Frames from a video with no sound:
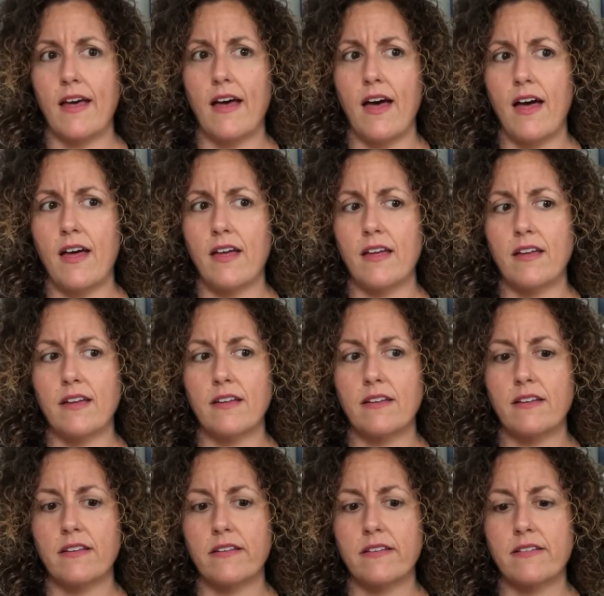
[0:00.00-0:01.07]

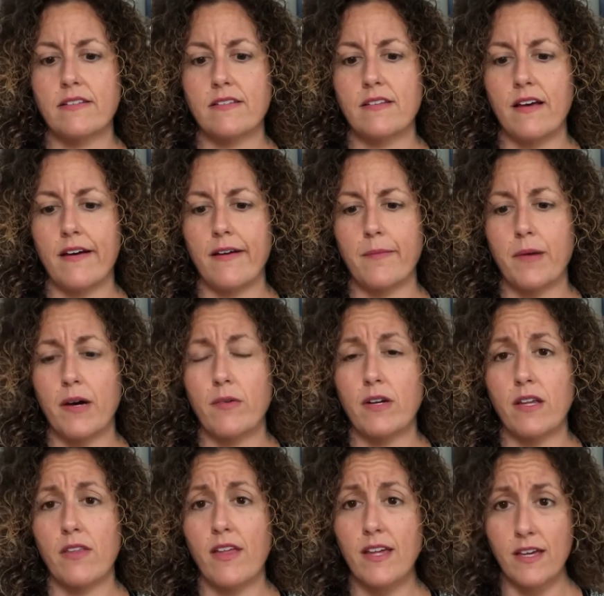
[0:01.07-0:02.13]
And I want
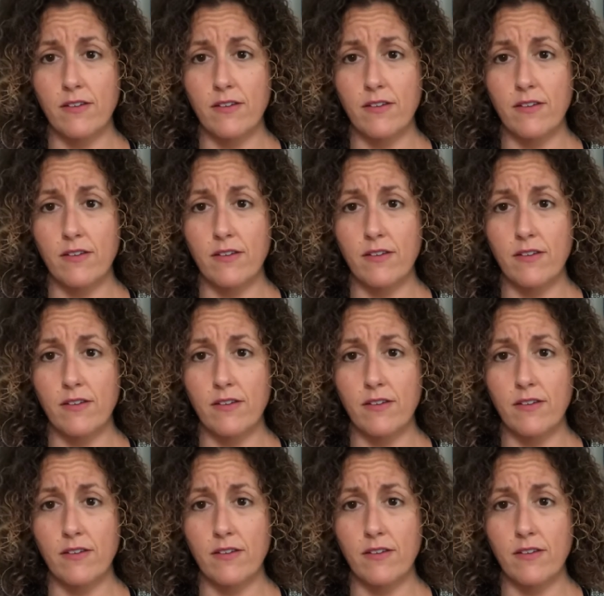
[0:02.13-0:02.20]
to thank